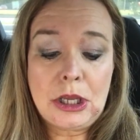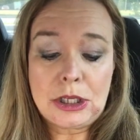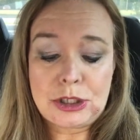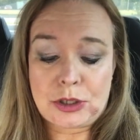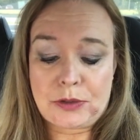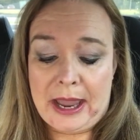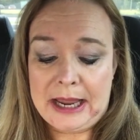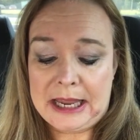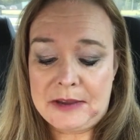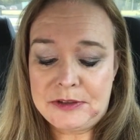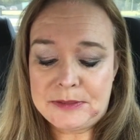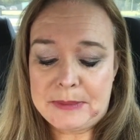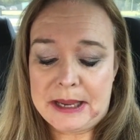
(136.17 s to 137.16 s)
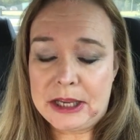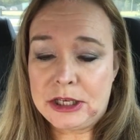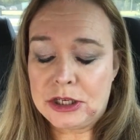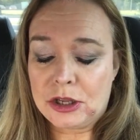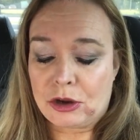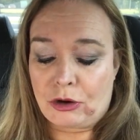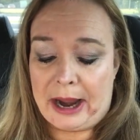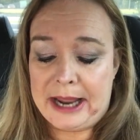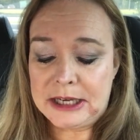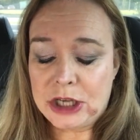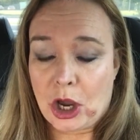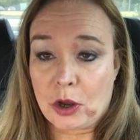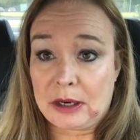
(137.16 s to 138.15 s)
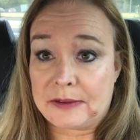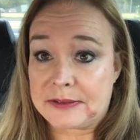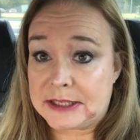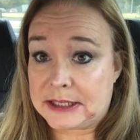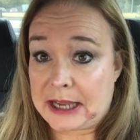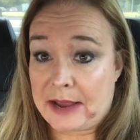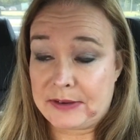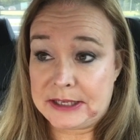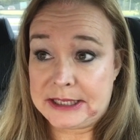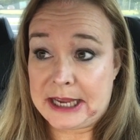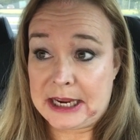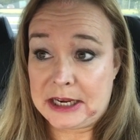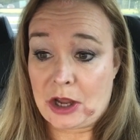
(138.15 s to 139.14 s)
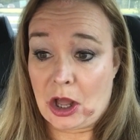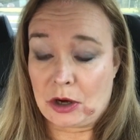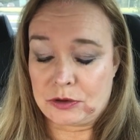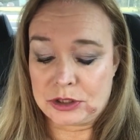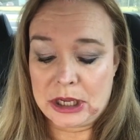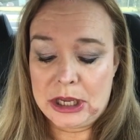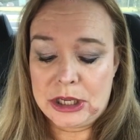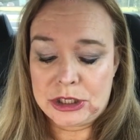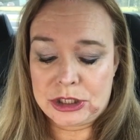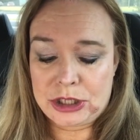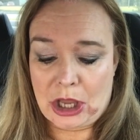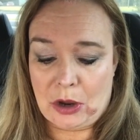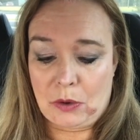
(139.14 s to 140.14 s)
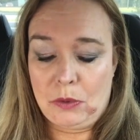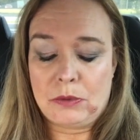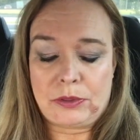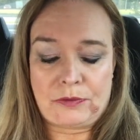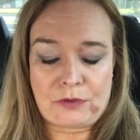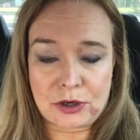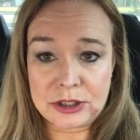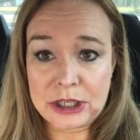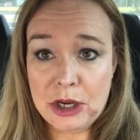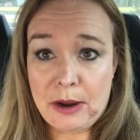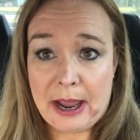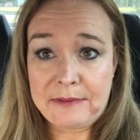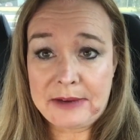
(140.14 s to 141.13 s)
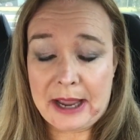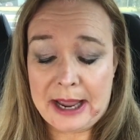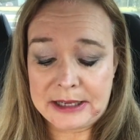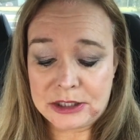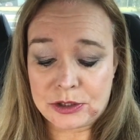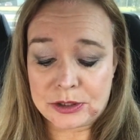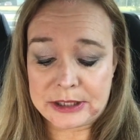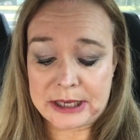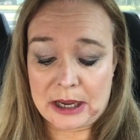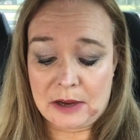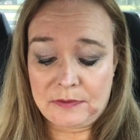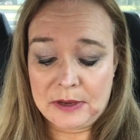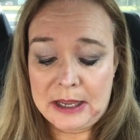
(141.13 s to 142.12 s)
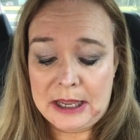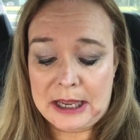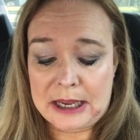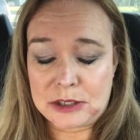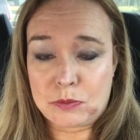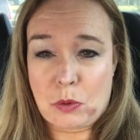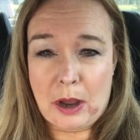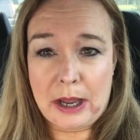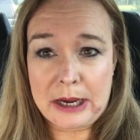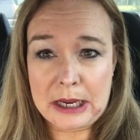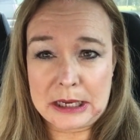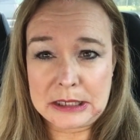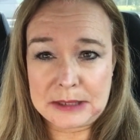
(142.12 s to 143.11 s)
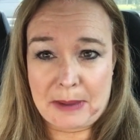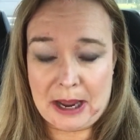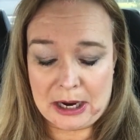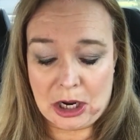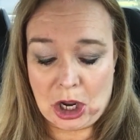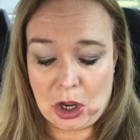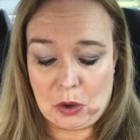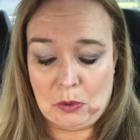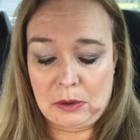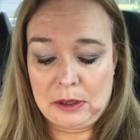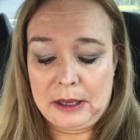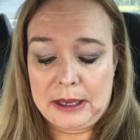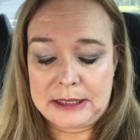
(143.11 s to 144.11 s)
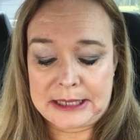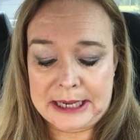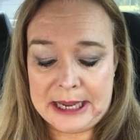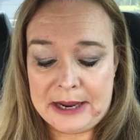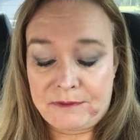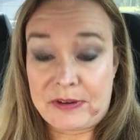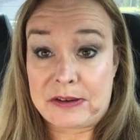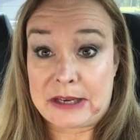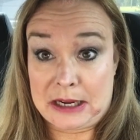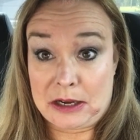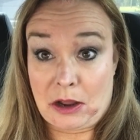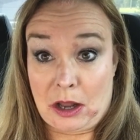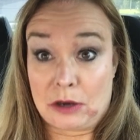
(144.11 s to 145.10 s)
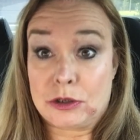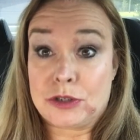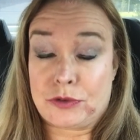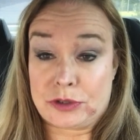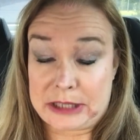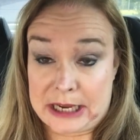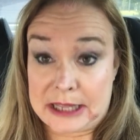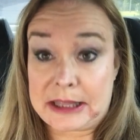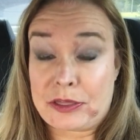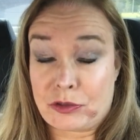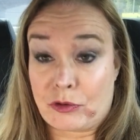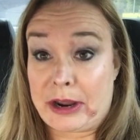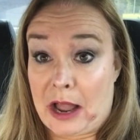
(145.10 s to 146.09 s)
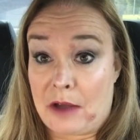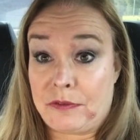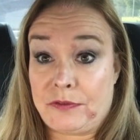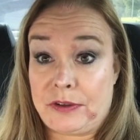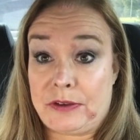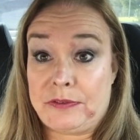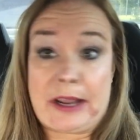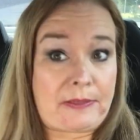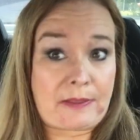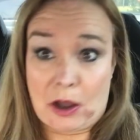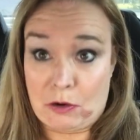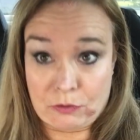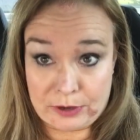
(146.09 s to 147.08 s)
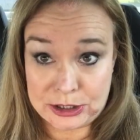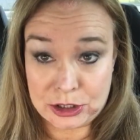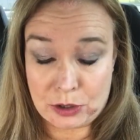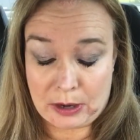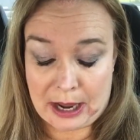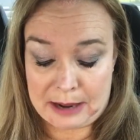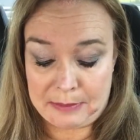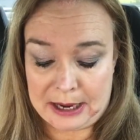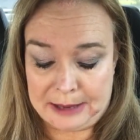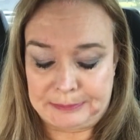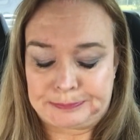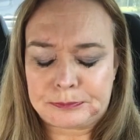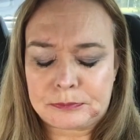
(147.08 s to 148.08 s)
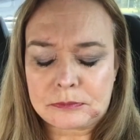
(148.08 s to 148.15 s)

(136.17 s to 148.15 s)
So that gives me a grand total of $17. So, the first thing you have to ask yourself is, what is my goal? To get $15, to get that 3 off of 15, the whole reason you came in.